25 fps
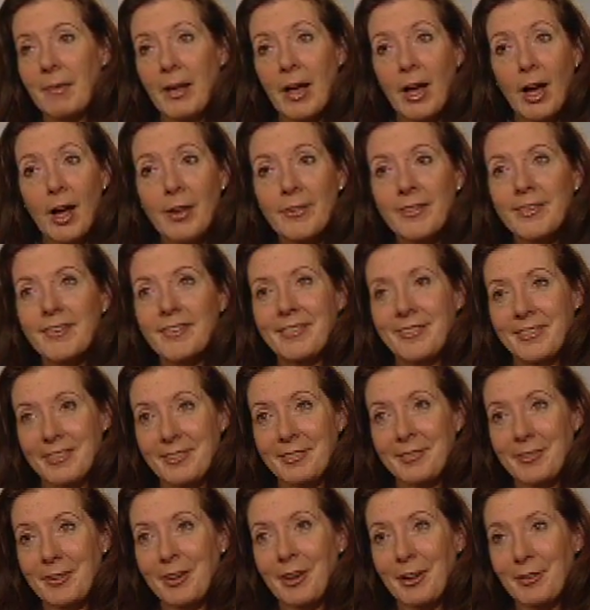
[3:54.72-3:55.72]
aunts
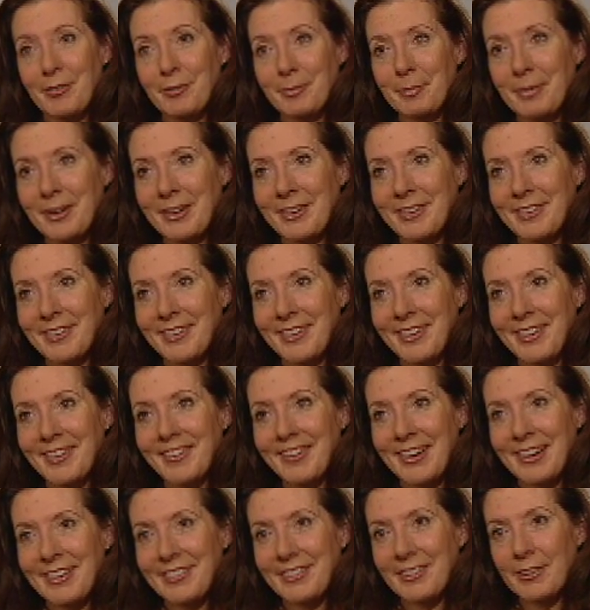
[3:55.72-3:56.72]
have been
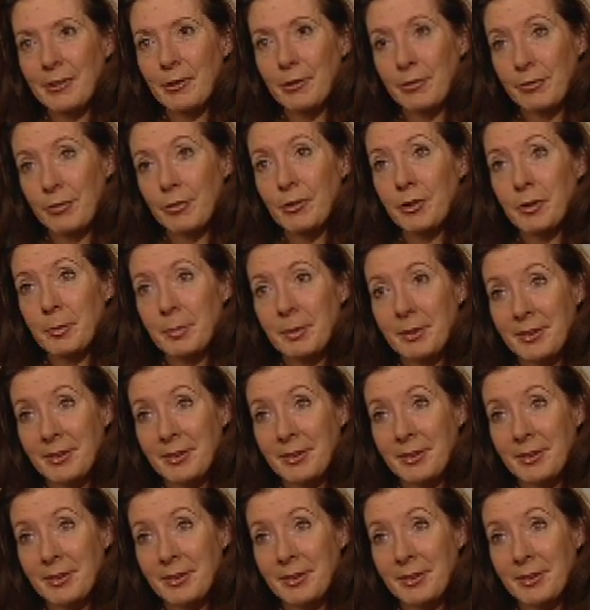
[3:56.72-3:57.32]
around a lot for them.